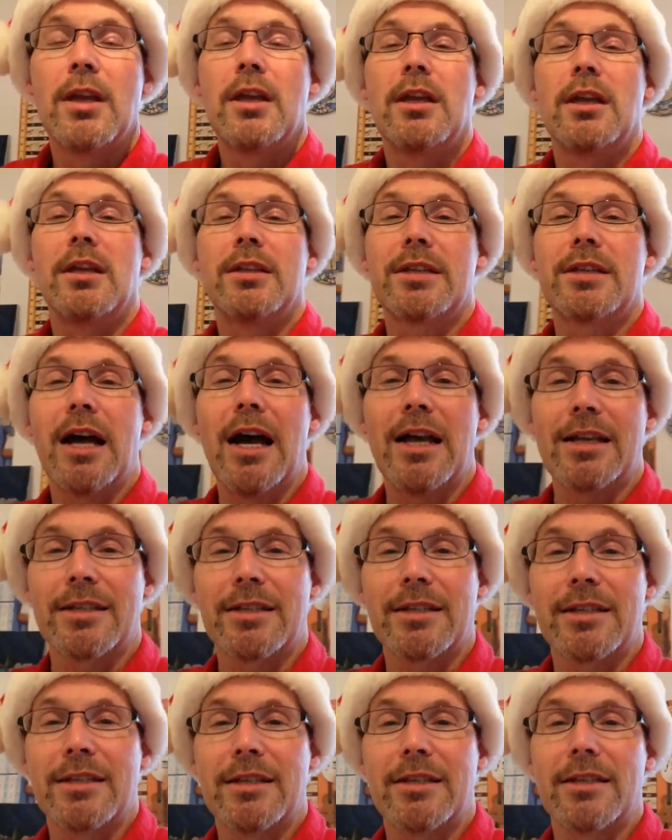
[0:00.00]
It's
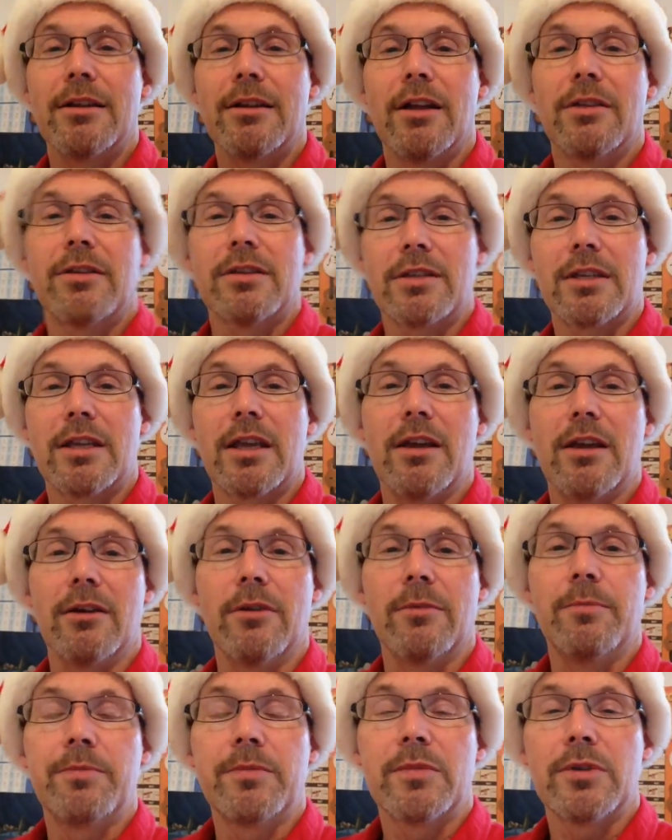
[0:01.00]
us. It's not the scale.
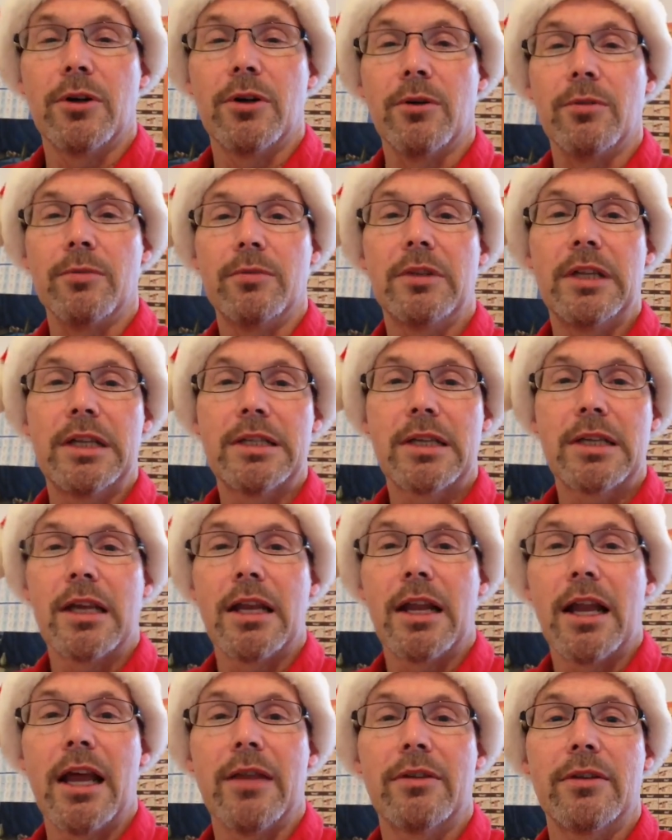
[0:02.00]
So let's
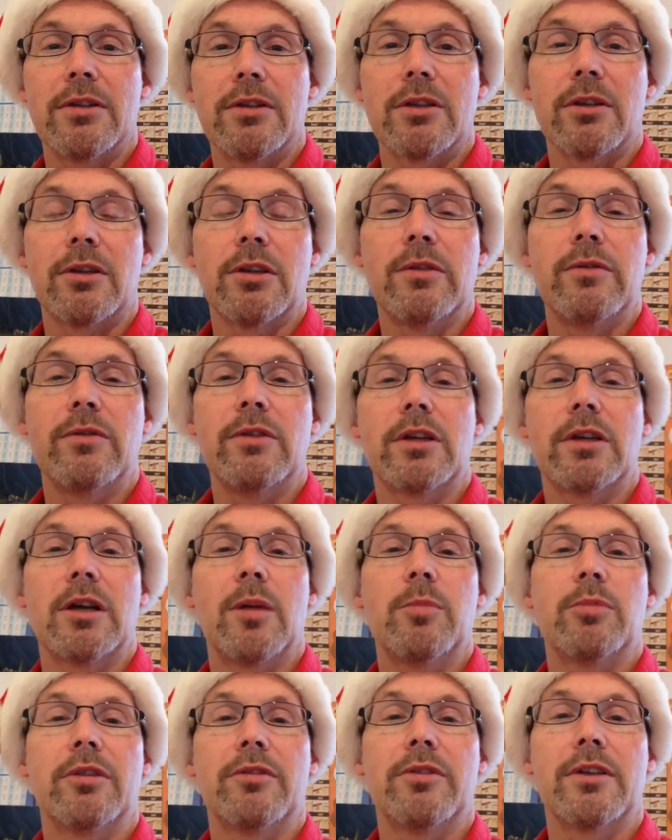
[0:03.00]
get at this. I'll give you a
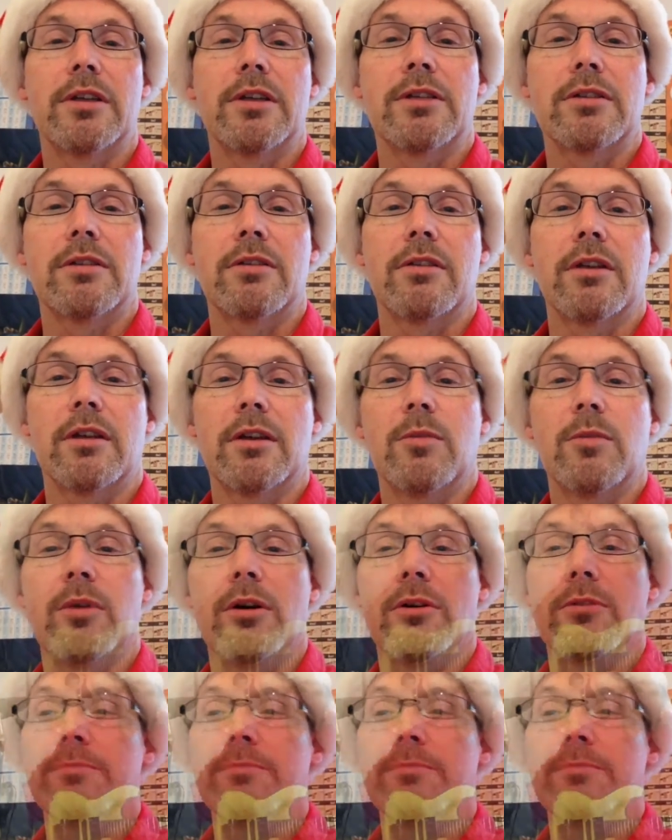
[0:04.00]
couple of things to think about.